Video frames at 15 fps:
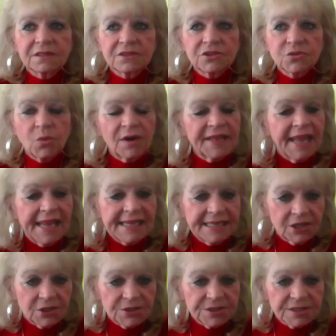28
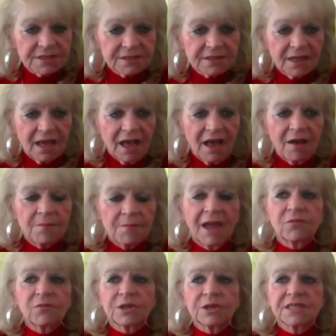years. Um,
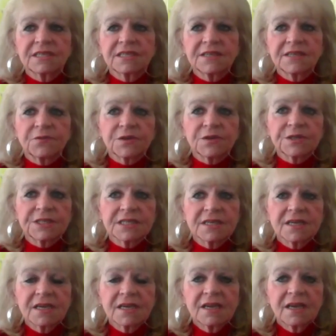I've worked in different
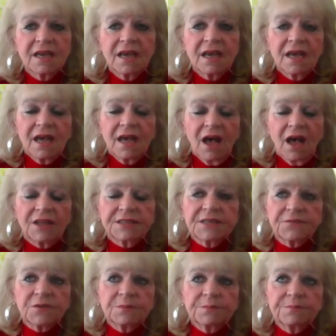all
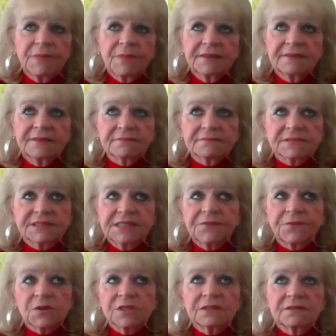different
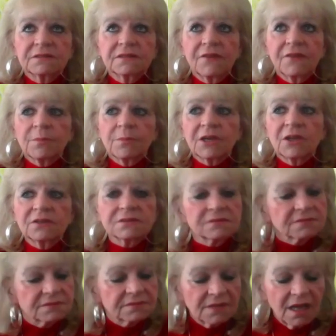different governmental
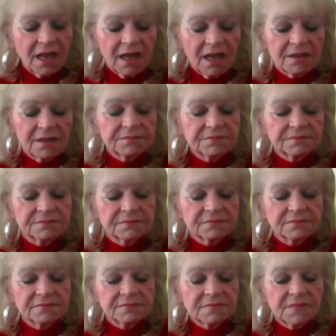um,
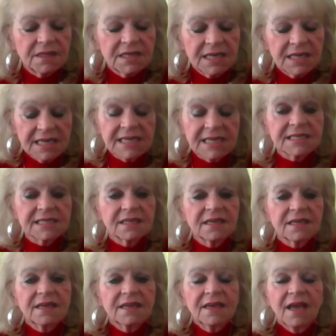needs.
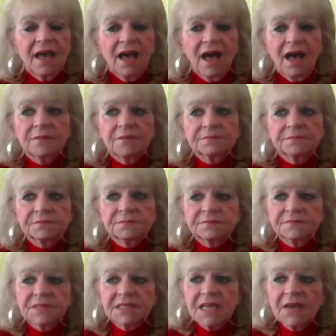Um,
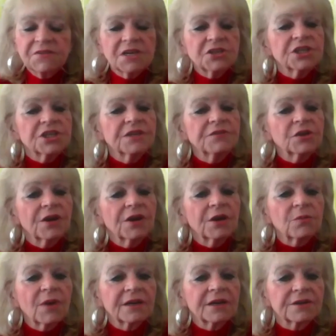the definition of a grant
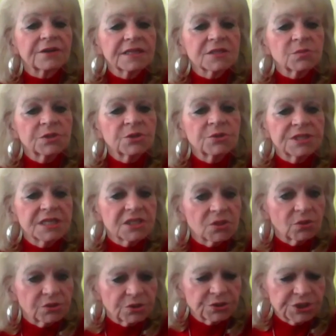writer is when you see
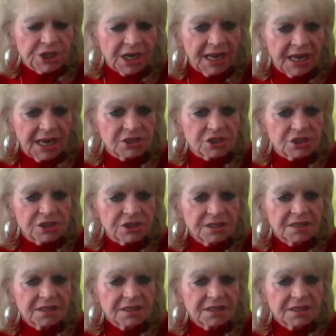social change,